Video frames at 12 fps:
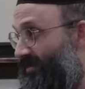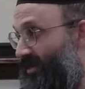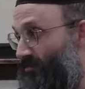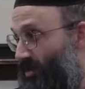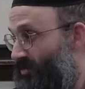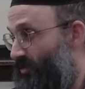
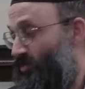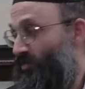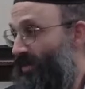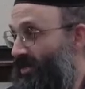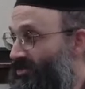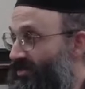Imos which we
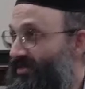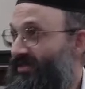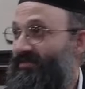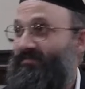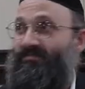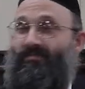mentioned.
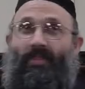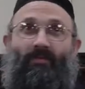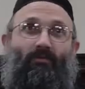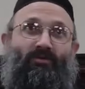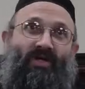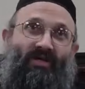
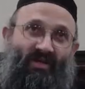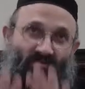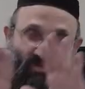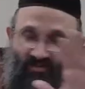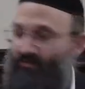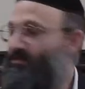We'll try to give a different